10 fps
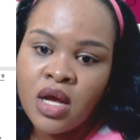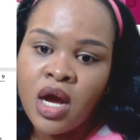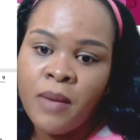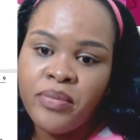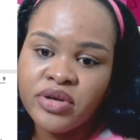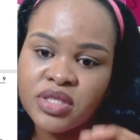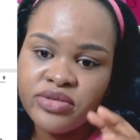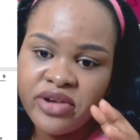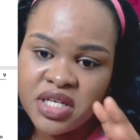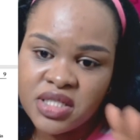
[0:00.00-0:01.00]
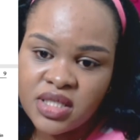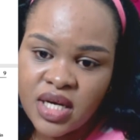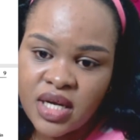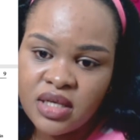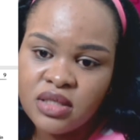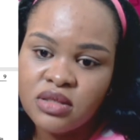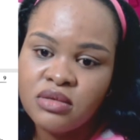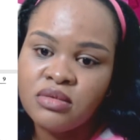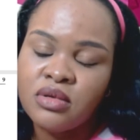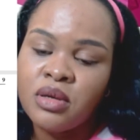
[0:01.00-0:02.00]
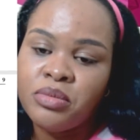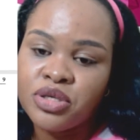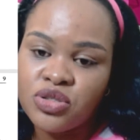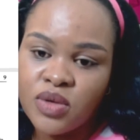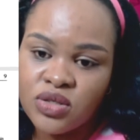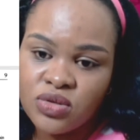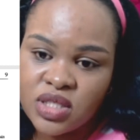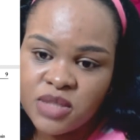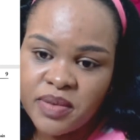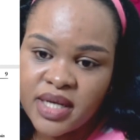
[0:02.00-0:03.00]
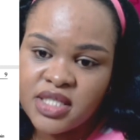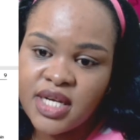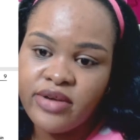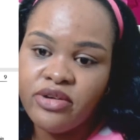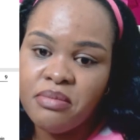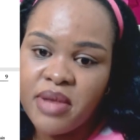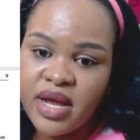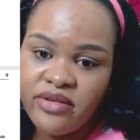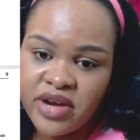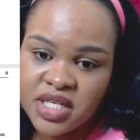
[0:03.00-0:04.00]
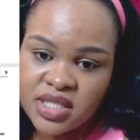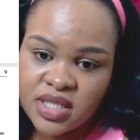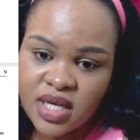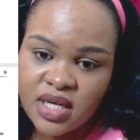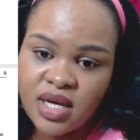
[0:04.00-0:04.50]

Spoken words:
a person registered pursuant to this part shall remain registered